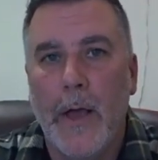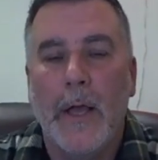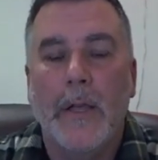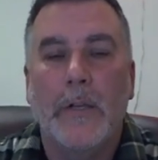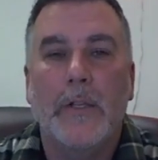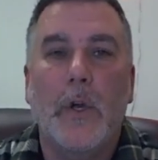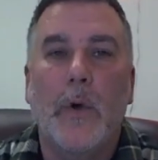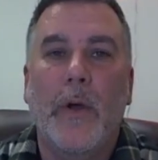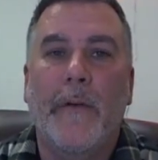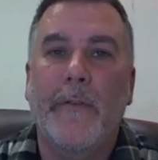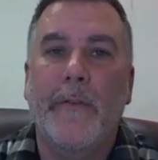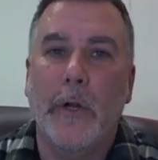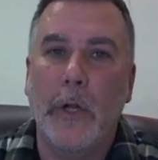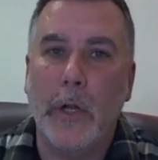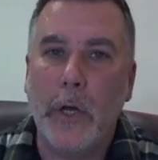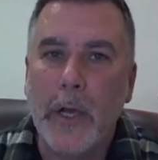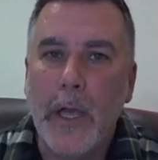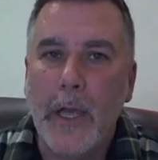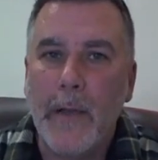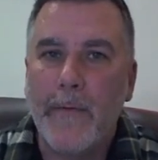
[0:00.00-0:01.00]
So, if you're
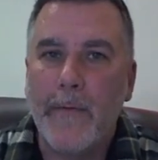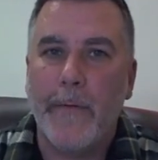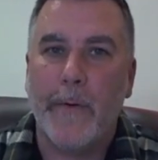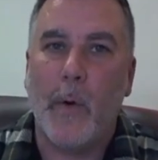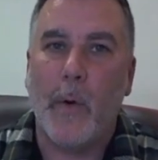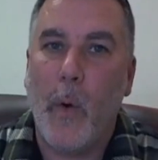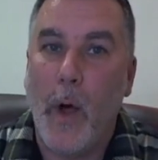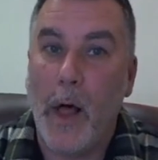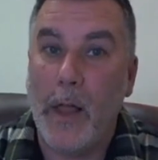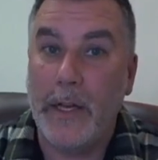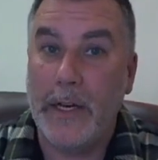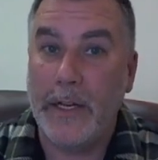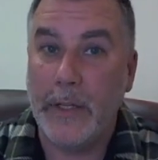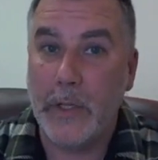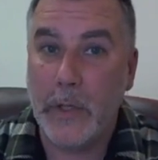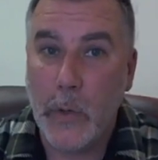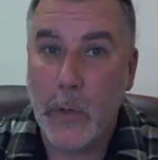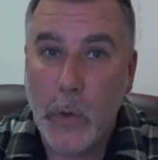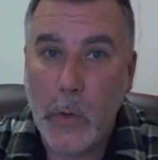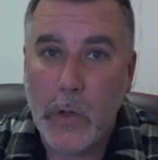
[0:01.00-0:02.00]
looking for quality
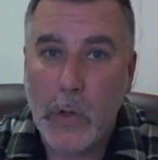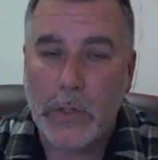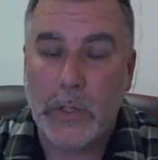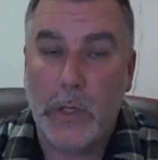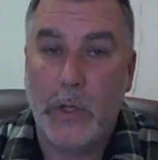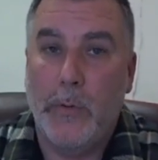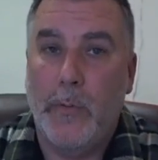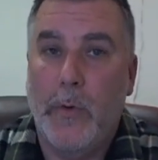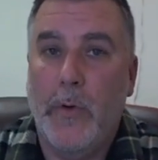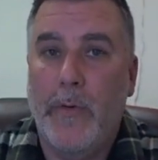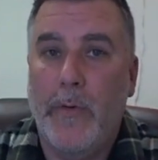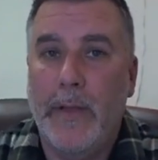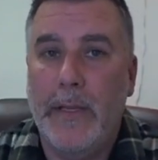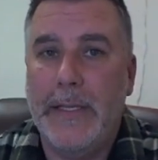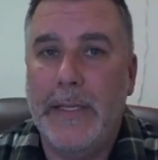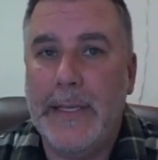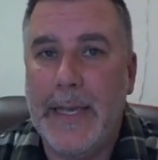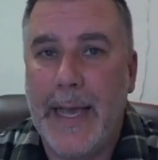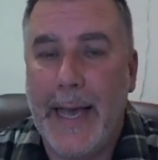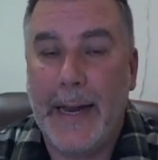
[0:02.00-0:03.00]
schools and you're moving to the
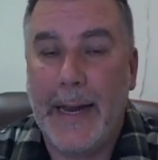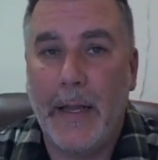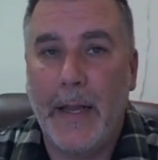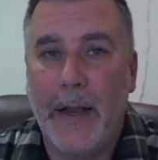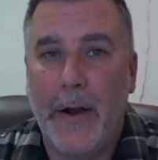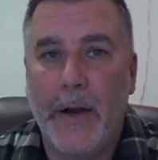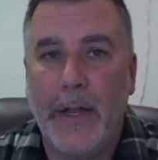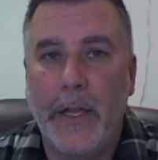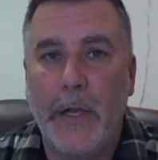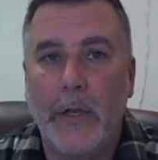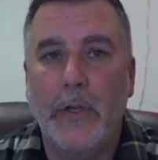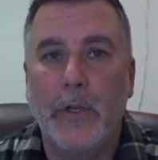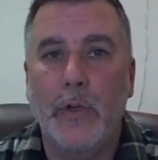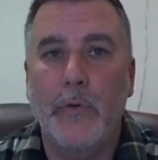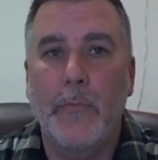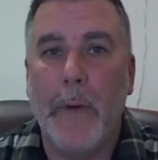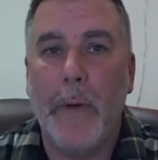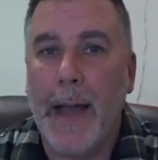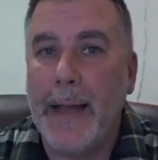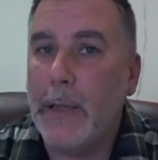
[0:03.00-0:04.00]
Seattle area, you
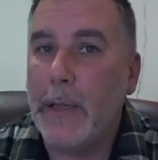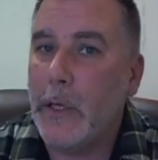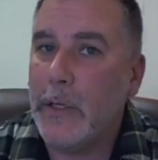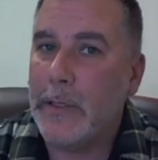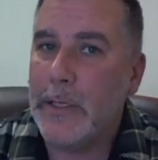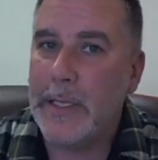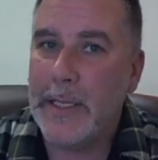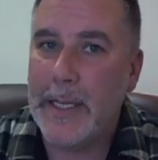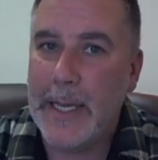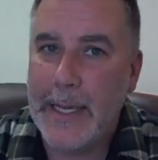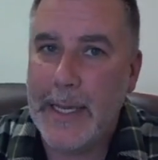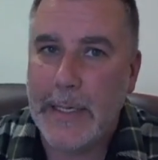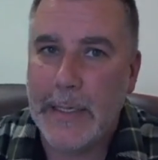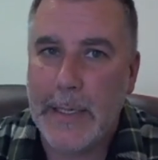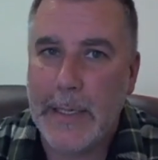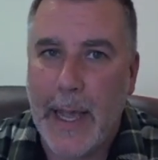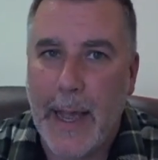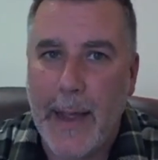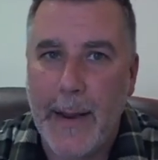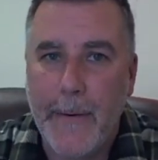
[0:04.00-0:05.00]
might look to the east
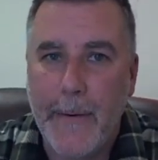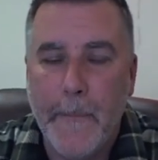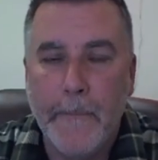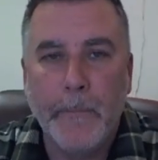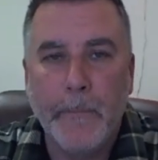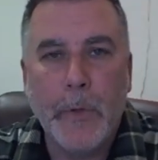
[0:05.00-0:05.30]
side.